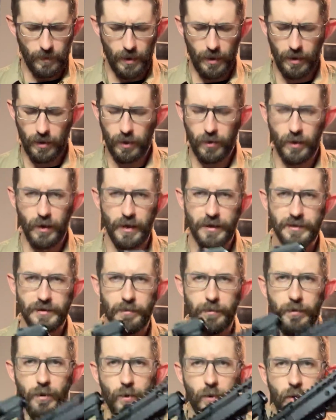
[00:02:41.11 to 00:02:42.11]
And across the
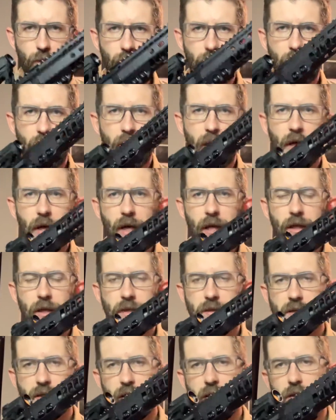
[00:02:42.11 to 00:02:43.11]
board,
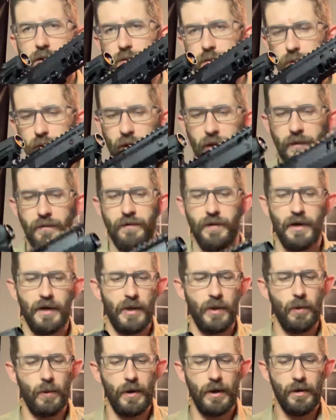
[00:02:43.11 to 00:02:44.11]
this thing is running
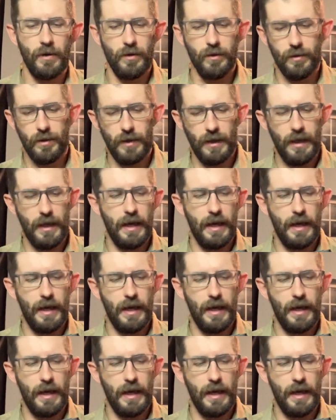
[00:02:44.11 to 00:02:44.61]
very well.